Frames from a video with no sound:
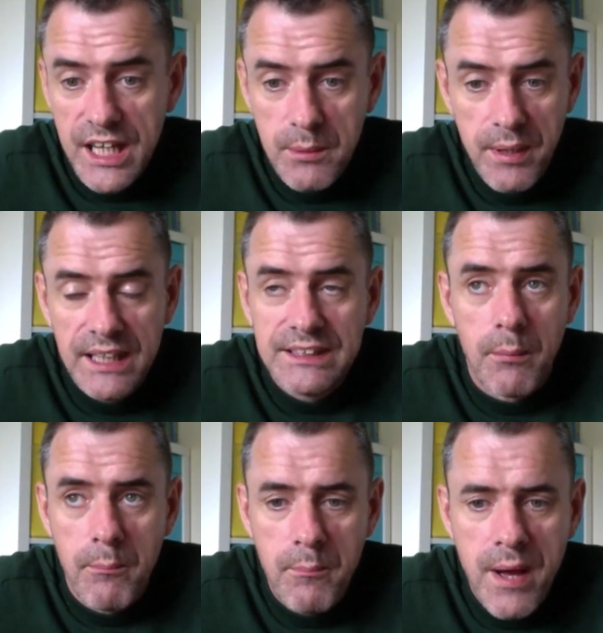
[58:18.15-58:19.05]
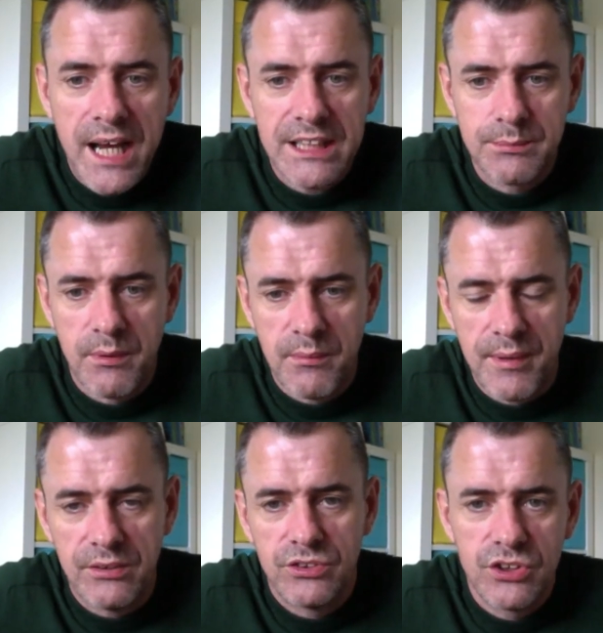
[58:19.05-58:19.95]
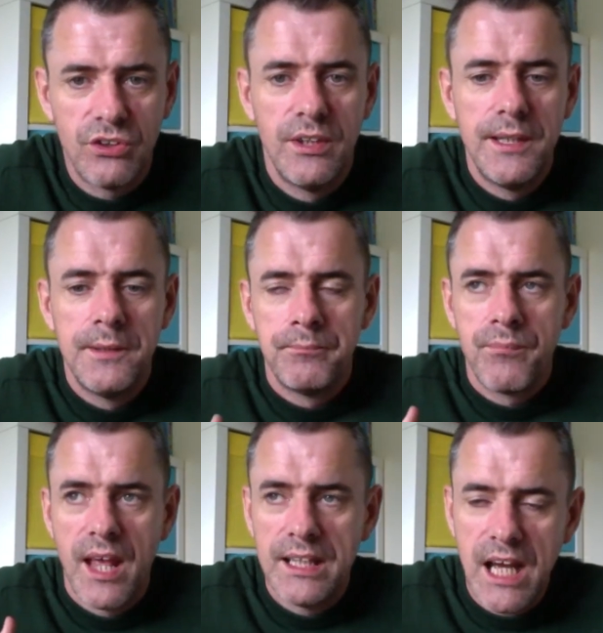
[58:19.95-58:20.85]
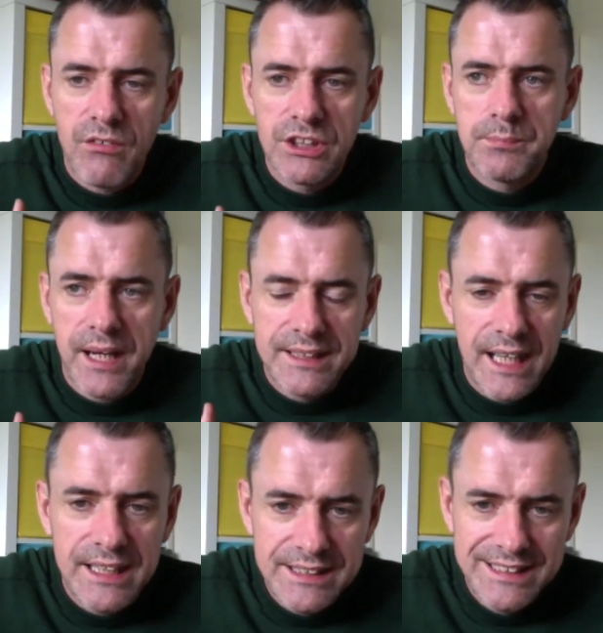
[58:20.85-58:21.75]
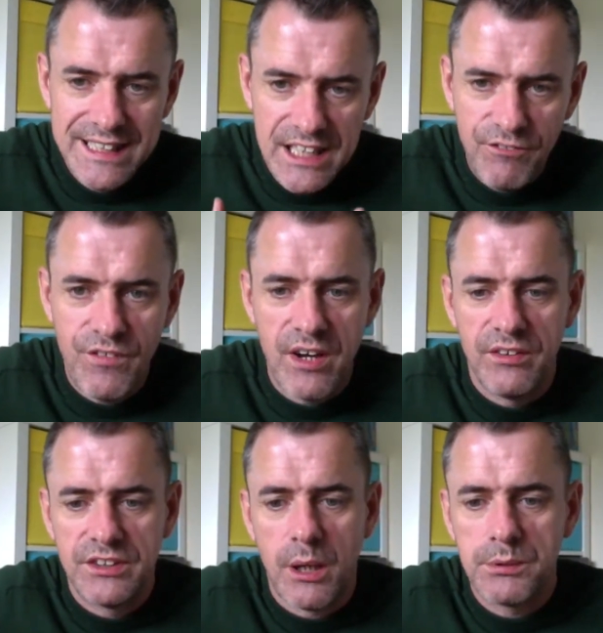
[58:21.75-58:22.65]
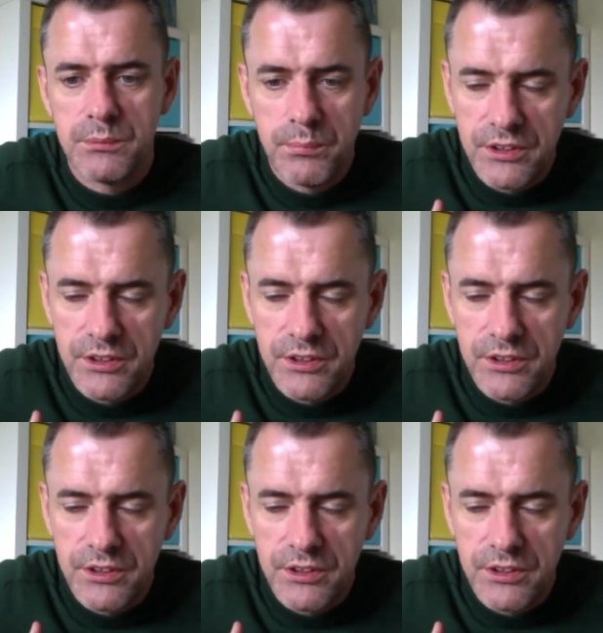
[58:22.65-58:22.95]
He pays the maximum amount. So in that respect, that is the fairest option.